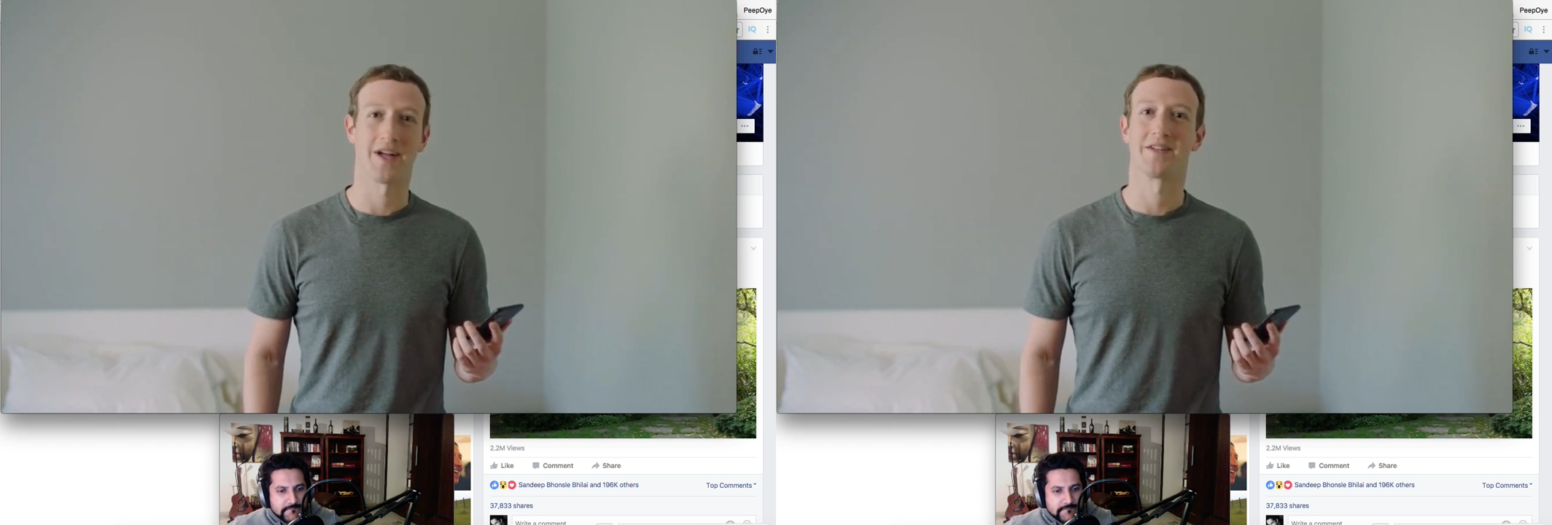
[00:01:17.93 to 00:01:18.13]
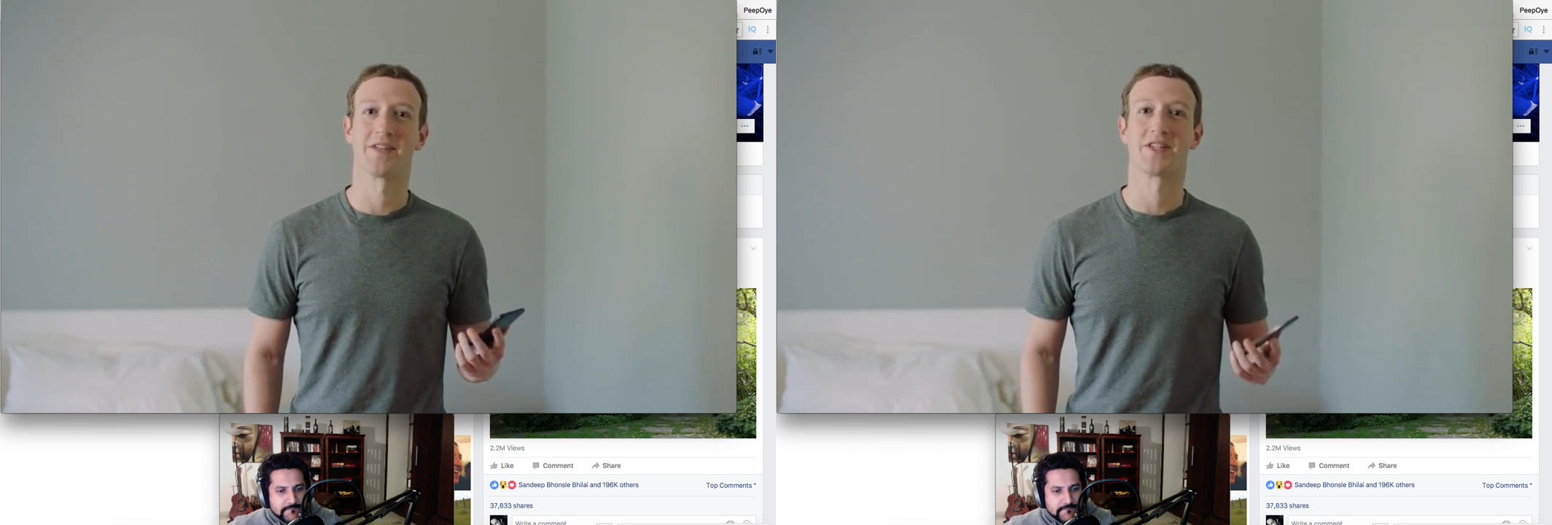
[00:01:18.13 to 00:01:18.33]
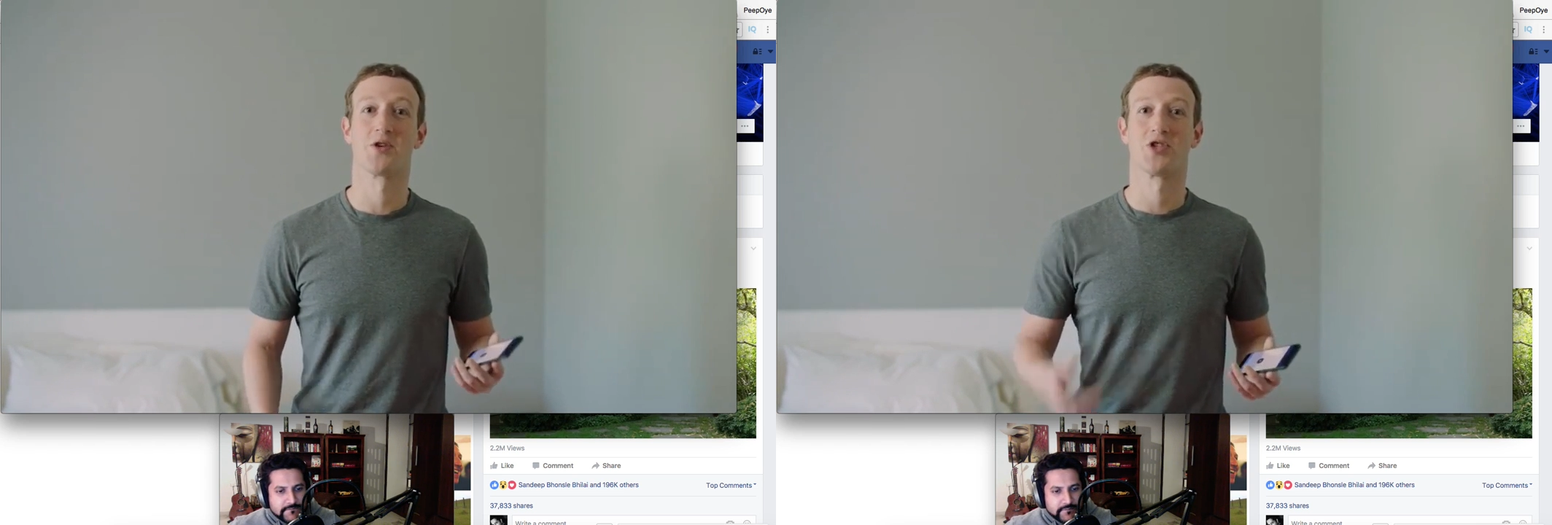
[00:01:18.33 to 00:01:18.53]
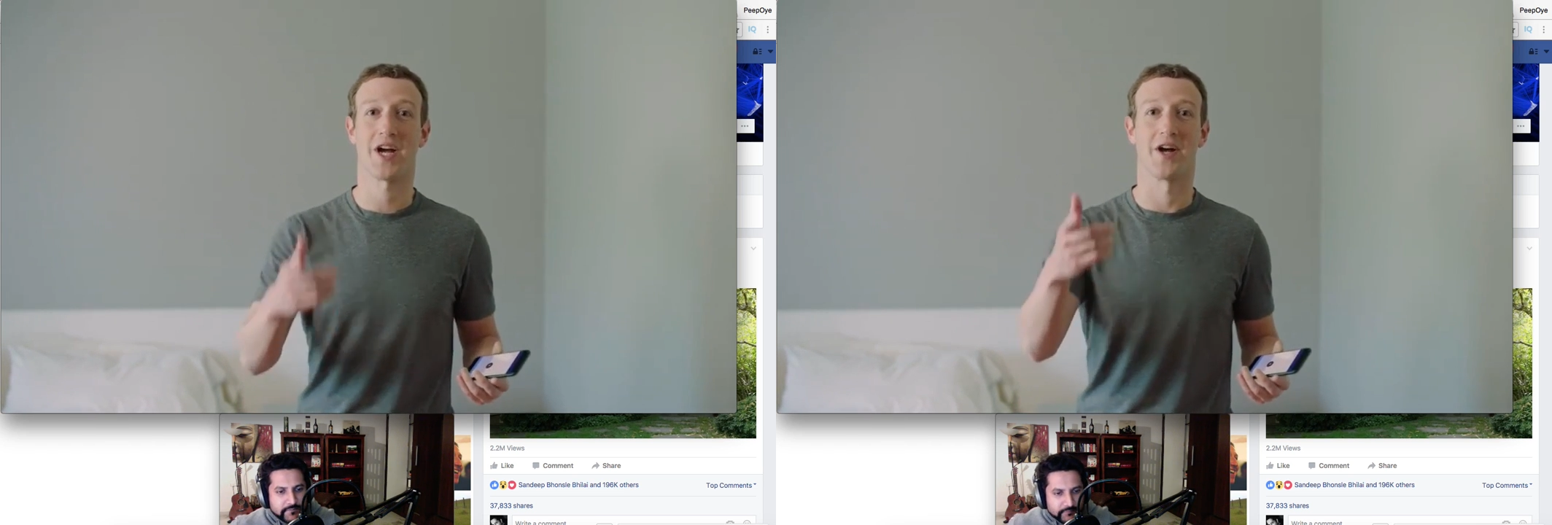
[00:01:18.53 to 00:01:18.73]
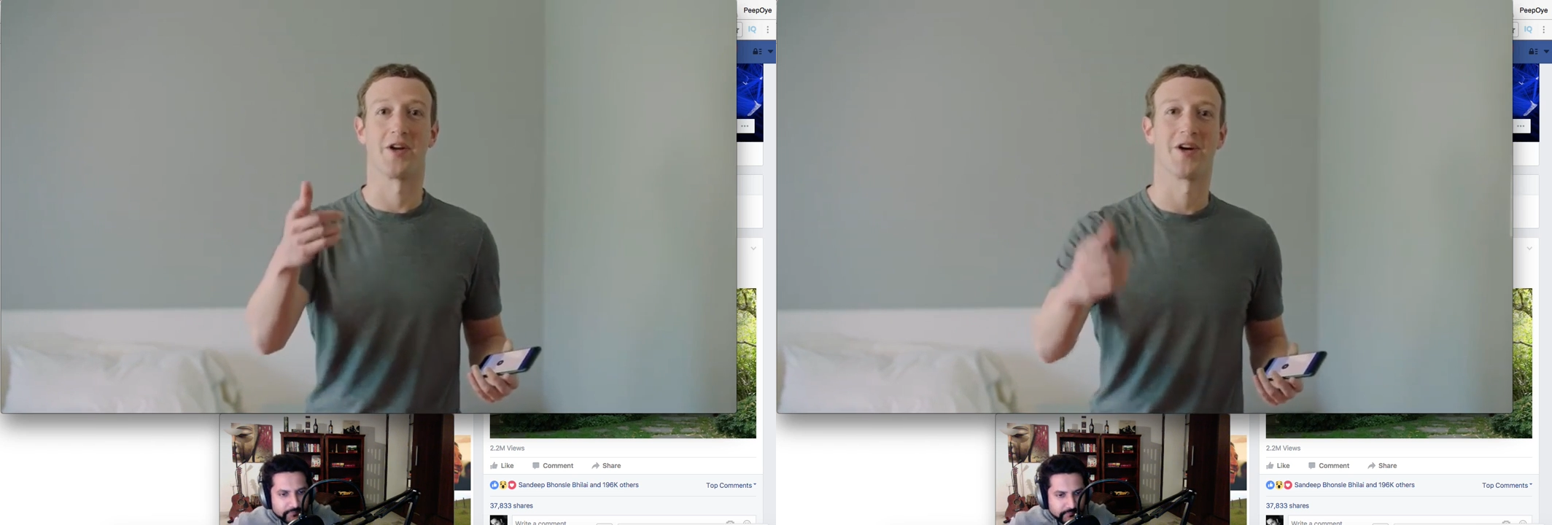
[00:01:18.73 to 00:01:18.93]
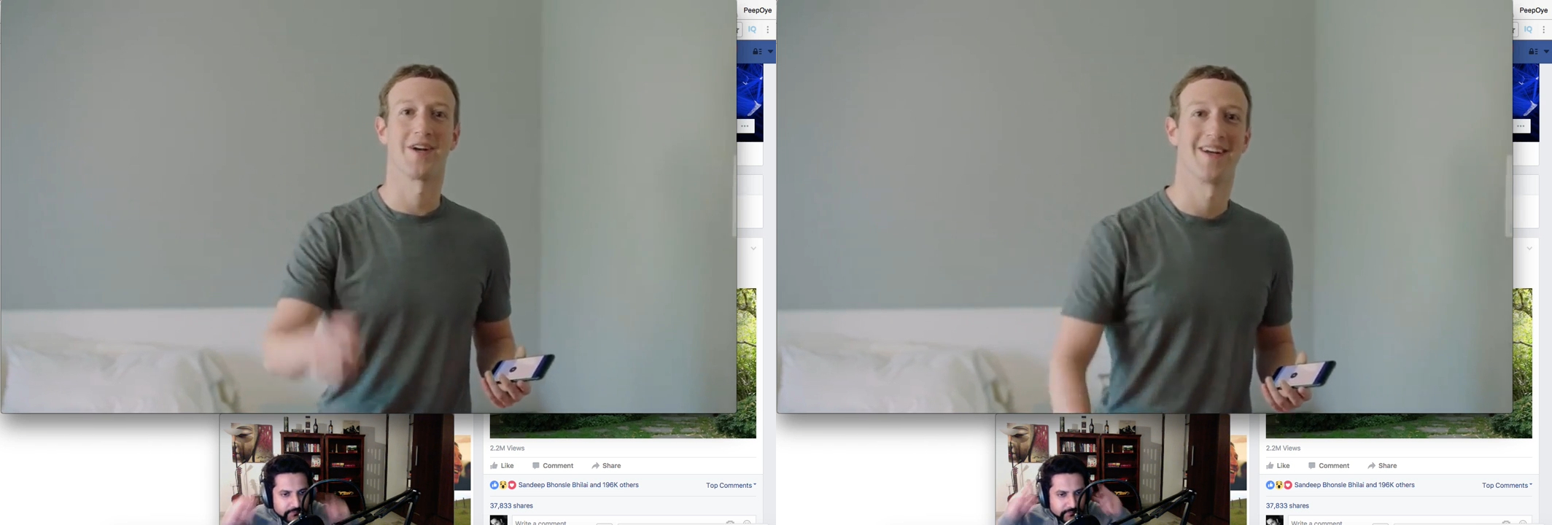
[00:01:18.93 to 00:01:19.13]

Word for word: All right, let's go check on her.